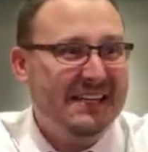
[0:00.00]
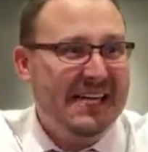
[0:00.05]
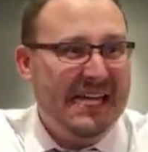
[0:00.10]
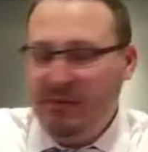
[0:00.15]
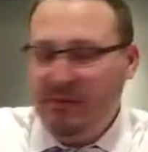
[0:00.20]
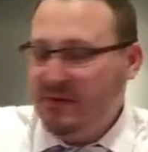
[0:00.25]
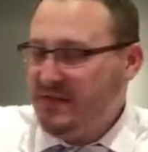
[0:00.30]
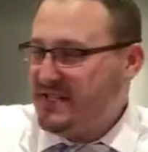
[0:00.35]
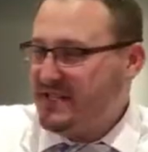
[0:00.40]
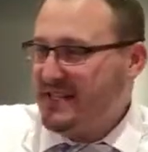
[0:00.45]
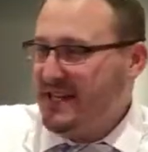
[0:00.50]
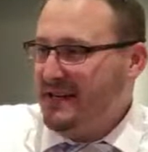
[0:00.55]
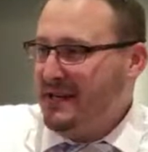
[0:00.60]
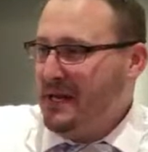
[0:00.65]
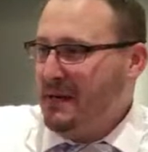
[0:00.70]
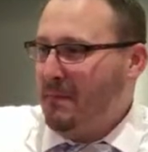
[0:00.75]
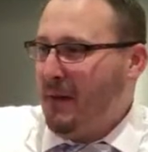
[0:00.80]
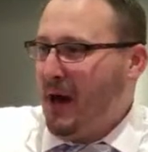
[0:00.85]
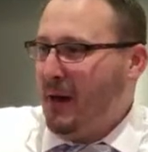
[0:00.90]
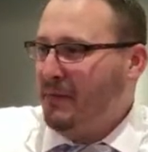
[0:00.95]
He was sitting
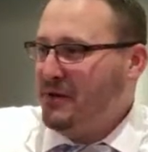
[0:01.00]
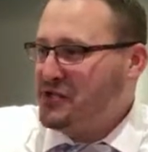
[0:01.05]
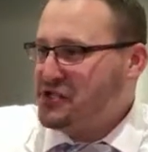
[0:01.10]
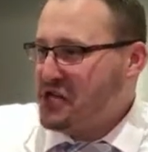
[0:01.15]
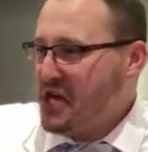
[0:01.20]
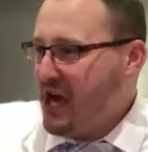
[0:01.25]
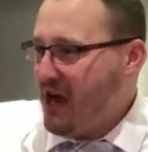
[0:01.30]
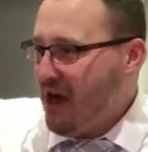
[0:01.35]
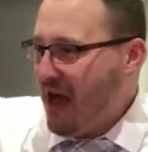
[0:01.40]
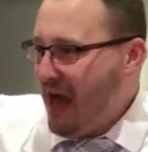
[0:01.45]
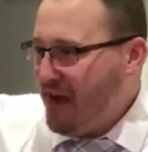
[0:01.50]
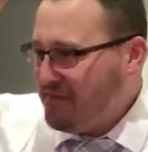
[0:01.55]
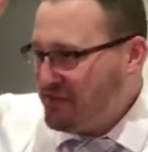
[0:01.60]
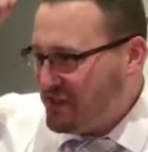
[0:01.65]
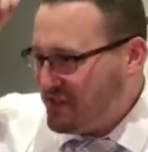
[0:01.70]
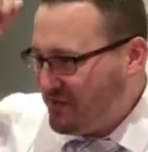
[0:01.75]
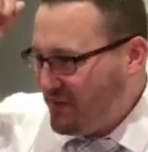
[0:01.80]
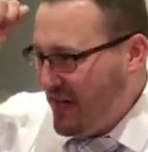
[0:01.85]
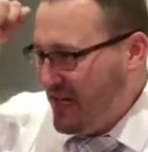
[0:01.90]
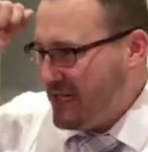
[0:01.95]
in a barber's chair, half
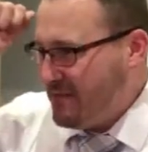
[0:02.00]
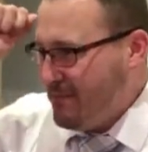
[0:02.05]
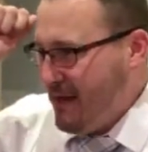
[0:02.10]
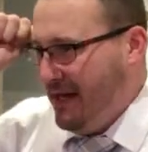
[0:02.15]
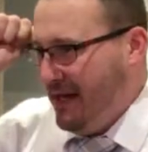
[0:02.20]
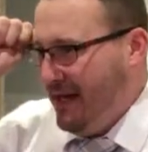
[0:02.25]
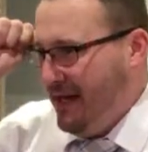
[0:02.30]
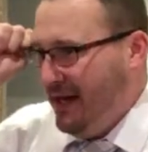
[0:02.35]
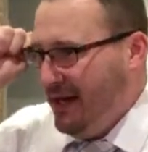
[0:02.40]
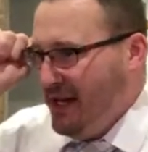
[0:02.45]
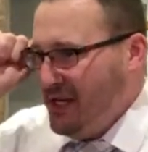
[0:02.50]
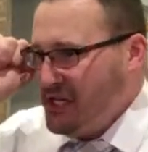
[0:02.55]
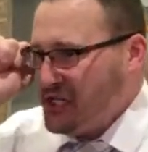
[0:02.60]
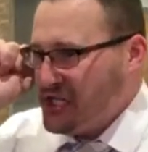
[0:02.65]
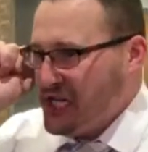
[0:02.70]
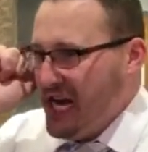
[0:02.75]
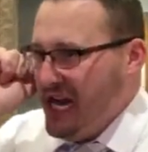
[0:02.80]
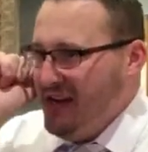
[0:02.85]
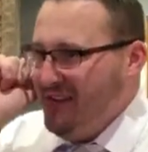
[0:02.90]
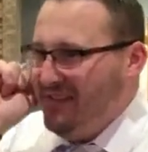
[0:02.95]
his face maybe
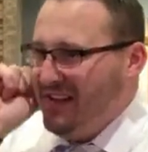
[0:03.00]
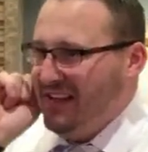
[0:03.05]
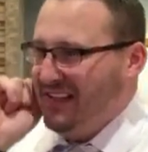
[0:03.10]
shaved,